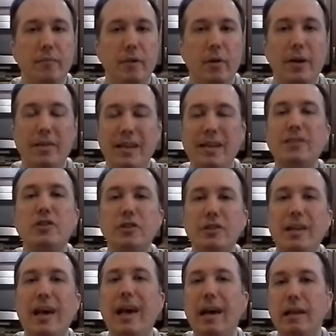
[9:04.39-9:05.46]
All right, that's just
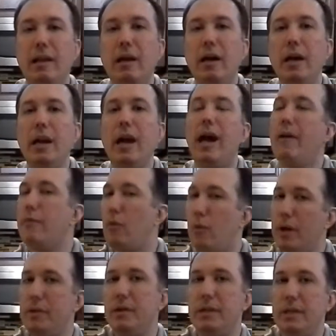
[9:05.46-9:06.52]
the headline. I haven't
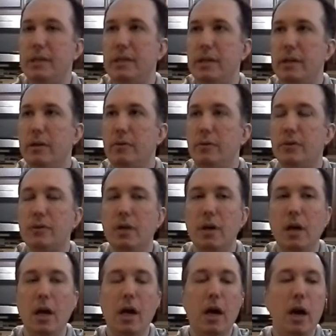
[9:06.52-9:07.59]
read the details,
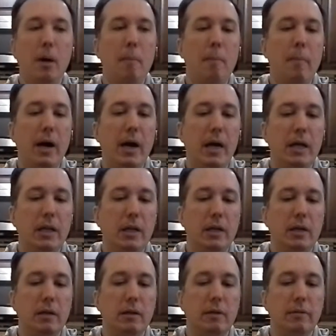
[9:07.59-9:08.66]

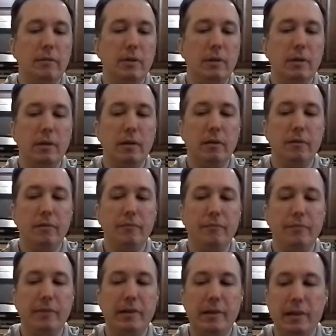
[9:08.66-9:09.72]
but
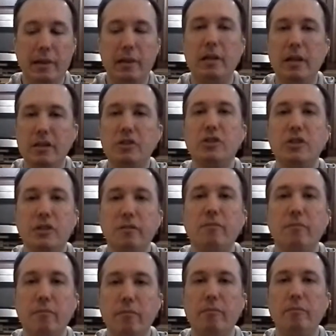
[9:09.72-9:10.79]
let's
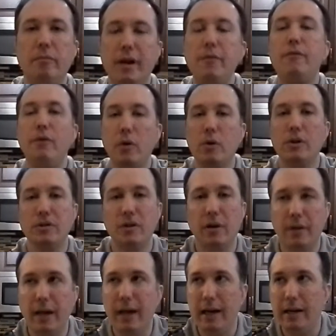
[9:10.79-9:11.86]
just then focus
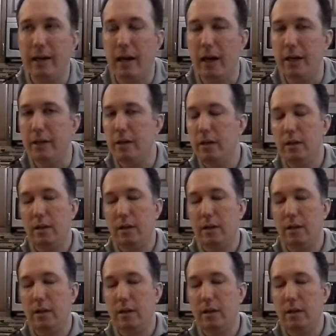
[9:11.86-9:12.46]
on the headline.